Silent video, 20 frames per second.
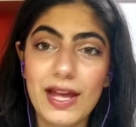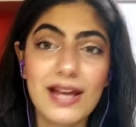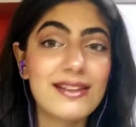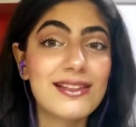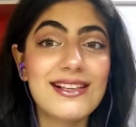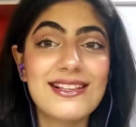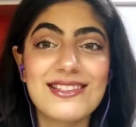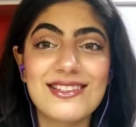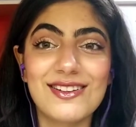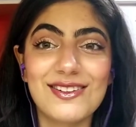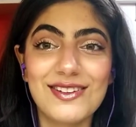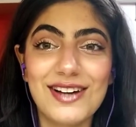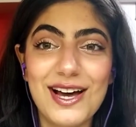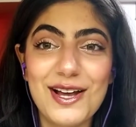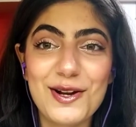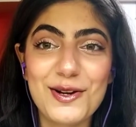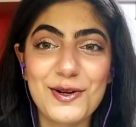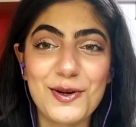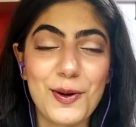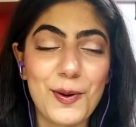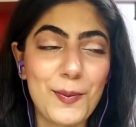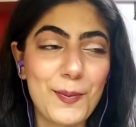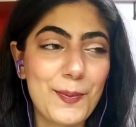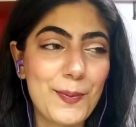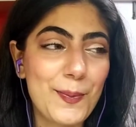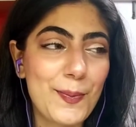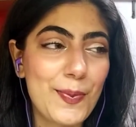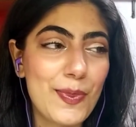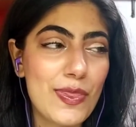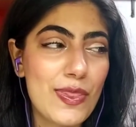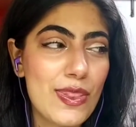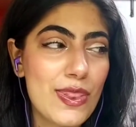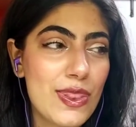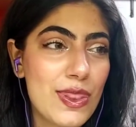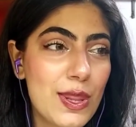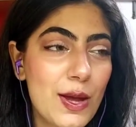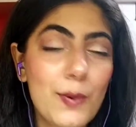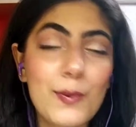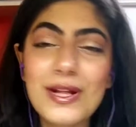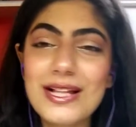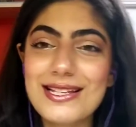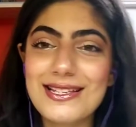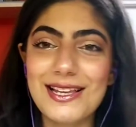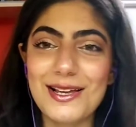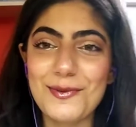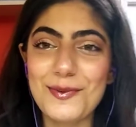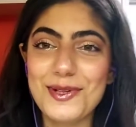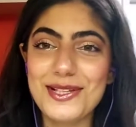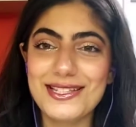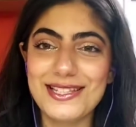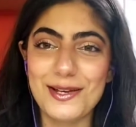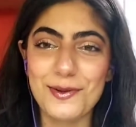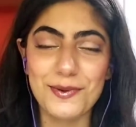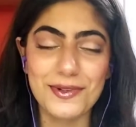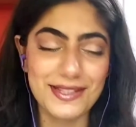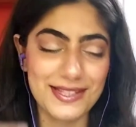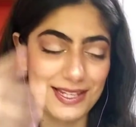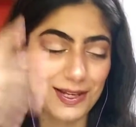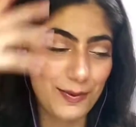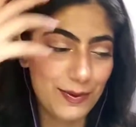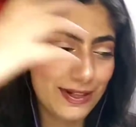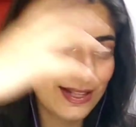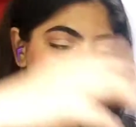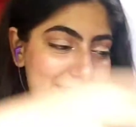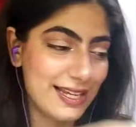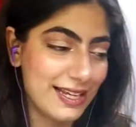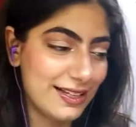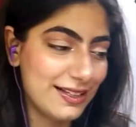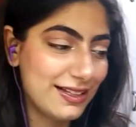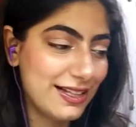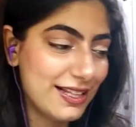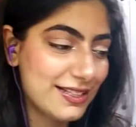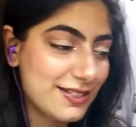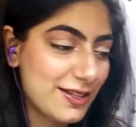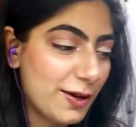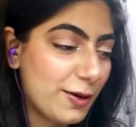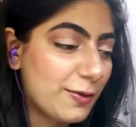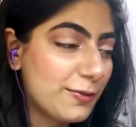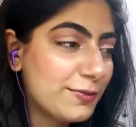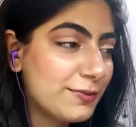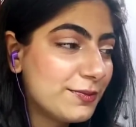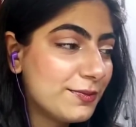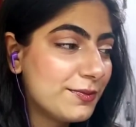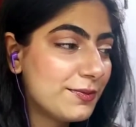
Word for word: I think so. I don't know. We'll see. We'll see. We'll see. We'll see. Let's go.